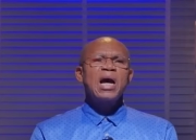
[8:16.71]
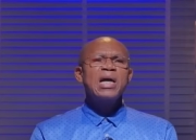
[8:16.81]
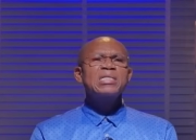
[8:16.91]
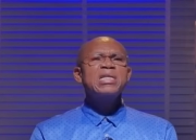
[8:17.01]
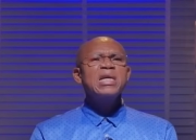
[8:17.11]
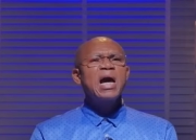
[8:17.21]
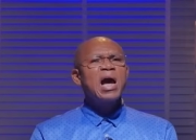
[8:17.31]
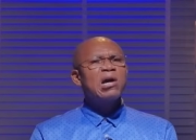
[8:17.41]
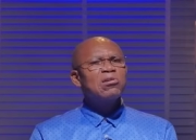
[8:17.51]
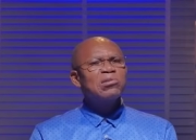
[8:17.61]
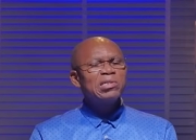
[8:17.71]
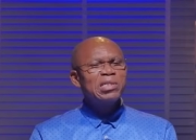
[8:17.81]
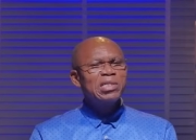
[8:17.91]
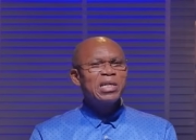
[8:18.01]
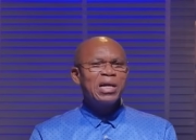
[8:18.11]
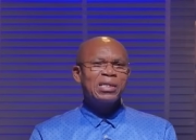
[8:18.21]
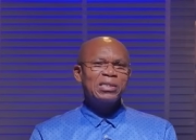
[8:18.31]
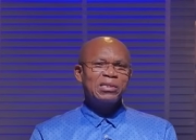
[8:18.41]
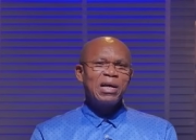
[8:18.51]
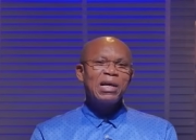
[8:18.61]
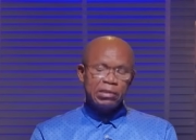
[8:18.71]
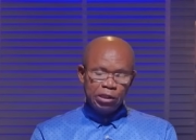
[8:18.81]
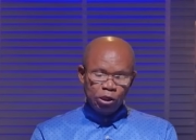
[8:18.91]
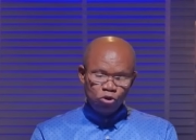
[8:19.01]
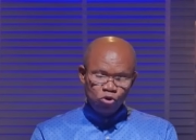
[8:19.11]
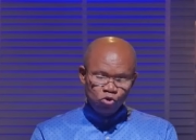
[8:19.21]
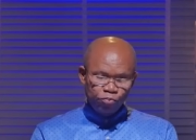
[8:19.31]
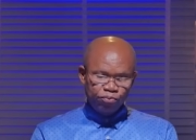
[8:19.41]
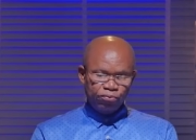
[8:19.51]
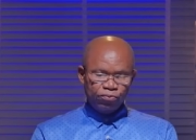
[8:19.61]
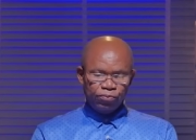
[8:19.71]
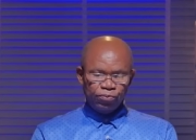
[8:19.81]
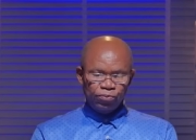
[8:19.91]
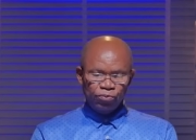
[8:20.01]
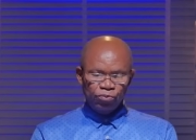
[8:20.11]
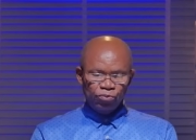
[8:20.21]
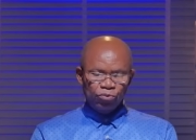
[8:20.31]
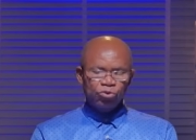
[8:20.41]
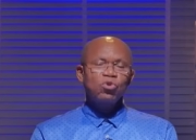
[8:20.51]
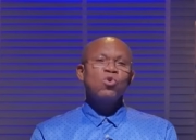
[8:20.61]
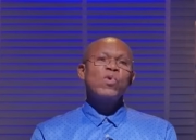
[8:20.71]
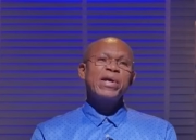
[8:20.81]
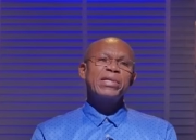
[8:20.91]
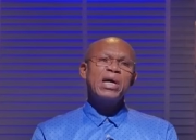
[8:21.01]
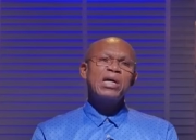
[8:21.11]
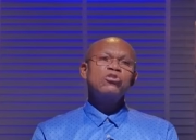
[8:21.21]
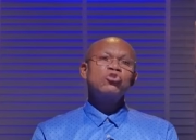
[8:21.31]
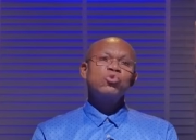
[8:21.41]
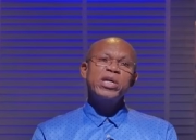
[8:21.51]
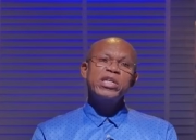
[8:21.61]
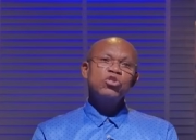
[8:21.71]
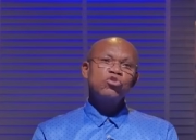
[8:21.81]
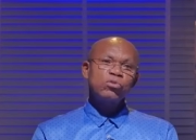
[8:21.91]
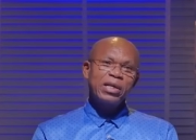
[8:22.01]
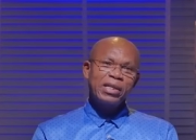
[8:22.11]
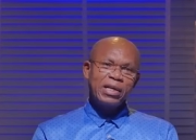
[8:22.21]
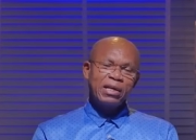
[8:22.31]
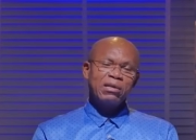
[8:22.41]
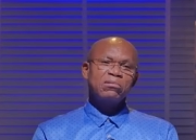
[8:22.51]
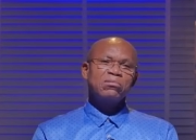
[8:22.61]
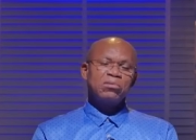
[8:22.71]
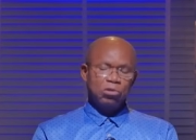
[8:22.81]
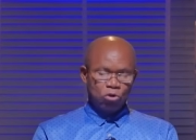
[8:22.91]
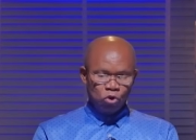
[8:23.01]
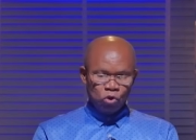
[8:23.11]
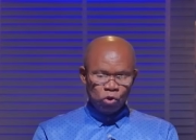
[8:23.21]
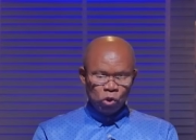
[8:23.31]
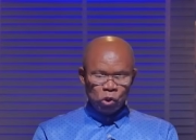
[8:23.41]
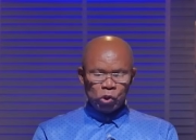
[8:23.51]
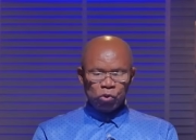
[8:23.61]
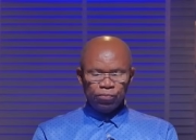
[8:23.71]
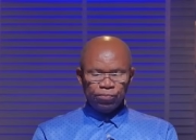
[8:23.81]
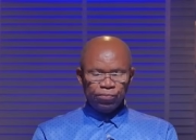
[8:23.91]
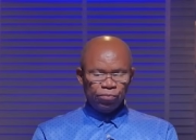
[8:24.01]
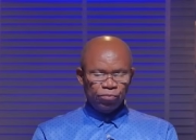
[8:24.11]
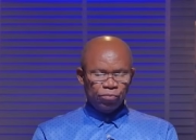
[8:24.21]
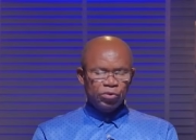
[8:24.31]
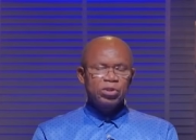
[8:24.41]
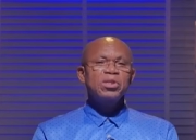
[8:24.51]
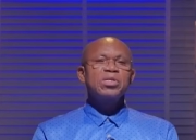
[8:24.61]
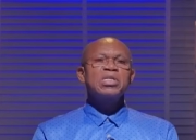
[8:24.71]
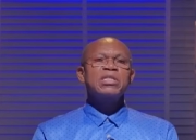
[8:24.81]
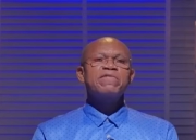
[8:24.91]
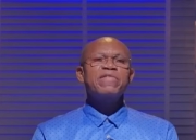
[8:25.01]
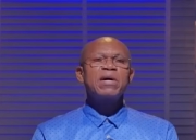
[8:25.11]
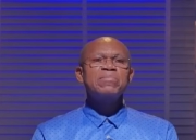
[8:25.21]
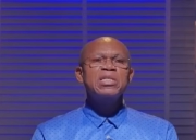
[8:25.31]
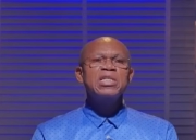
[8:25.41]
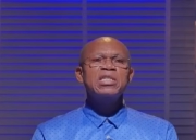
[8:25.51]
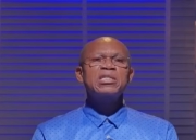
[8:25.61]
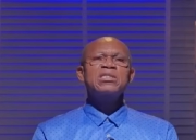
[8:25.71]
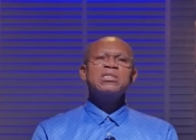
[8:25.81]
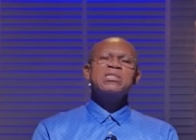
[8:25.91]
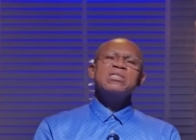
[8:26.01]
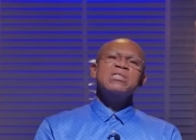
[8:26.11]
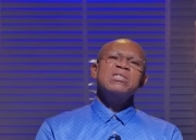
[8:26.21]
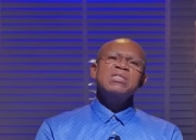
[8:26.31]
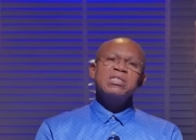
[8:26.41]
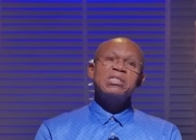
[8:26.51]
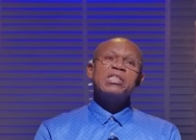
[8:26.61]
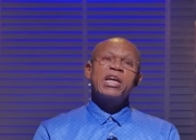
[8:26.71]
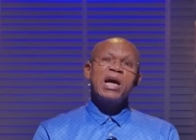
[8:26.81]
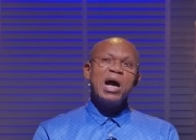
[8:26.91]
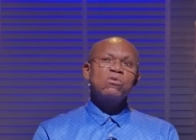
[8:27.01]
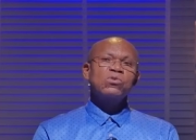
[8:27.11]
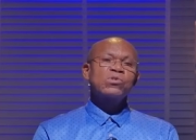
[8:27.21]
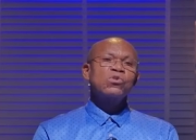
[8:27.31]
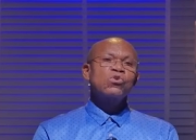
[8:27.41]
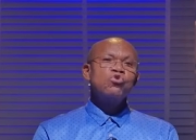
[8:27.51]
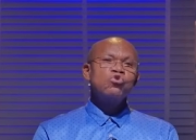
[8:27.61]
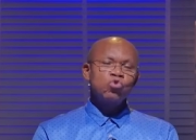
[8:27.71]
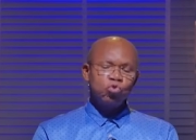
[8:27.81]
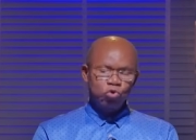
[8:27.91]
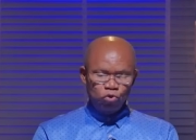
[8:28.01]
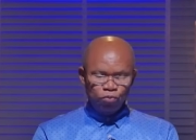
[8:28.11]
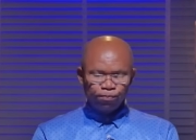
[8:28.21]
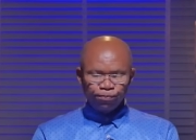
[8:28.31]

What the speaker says: and they are considered as a group, whether dwelling together or not. A family is a household.